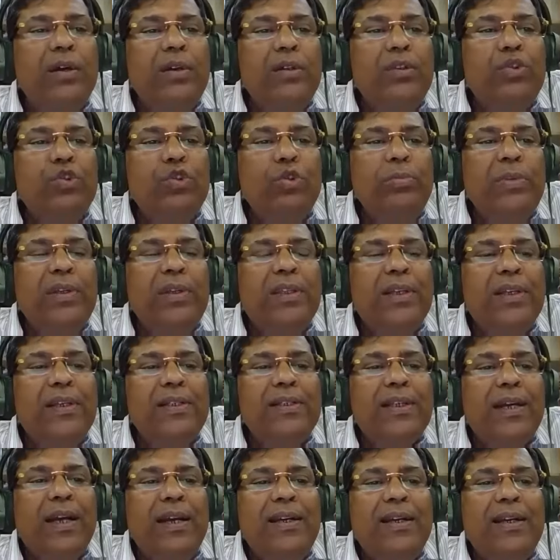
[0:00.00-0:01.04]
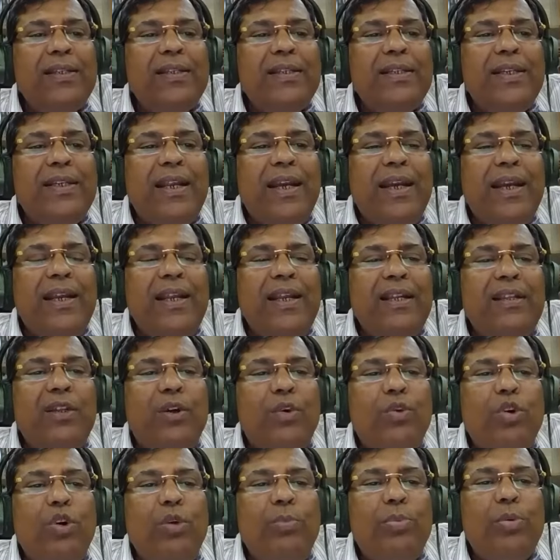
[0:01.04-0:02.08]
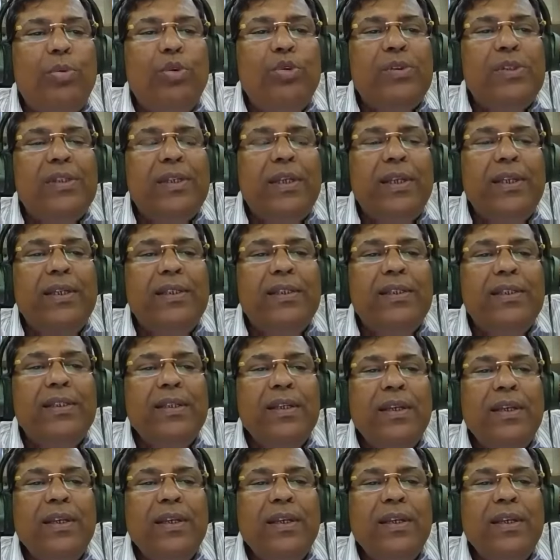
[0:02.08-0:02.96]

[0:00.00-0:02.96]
Sumit, understanding the whole process,